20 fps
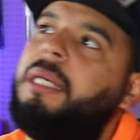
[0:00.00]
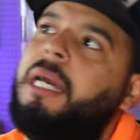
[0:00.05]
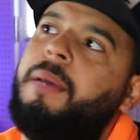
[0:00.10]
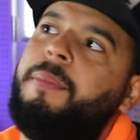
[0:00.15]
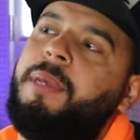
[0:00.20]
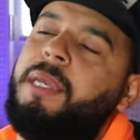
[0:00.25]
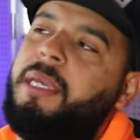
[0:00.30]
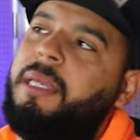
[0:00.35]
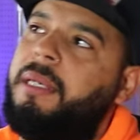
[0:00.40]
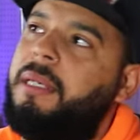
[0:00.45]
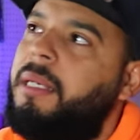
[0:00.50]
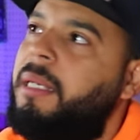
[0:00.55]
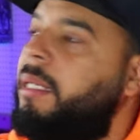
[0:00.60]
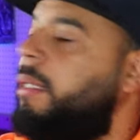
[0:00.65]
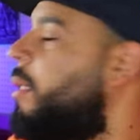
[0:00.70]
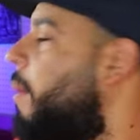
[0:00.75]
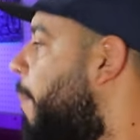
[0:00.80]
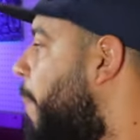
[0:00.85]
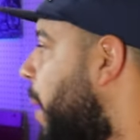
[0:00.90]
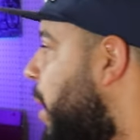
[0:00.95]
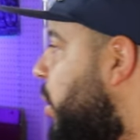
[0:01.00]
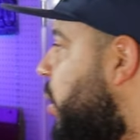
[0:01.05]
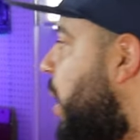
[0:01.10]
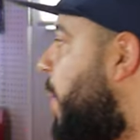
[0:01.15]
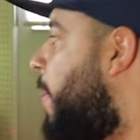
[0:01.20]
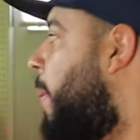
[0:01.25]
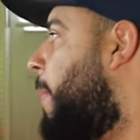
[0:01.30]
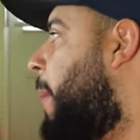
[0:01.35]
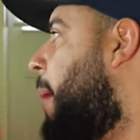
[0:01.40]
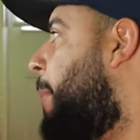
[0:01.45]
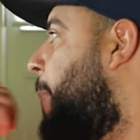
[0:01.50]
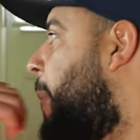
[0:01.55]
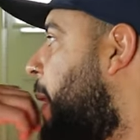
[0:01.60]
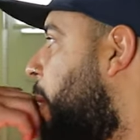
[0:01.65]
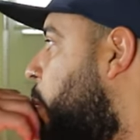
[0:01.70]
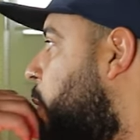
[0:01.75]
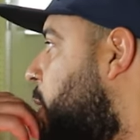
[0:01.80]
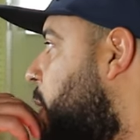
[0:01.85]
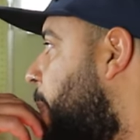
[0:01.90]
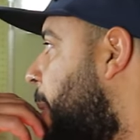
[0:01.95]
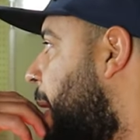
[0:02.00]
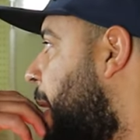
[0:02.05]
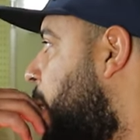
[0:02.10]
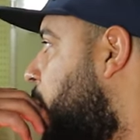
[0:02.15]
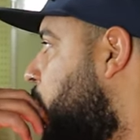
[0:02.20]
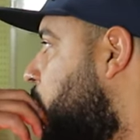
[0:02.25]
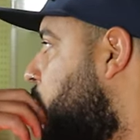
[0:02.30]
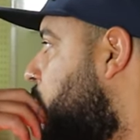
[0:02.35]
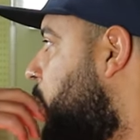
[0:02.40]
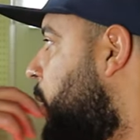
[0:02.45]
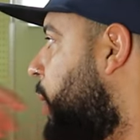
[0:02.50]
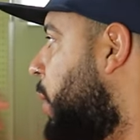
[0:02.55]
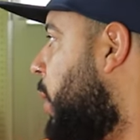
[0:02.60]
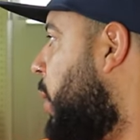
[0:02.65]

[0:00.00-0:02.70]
I mean, the paint job on my bike was about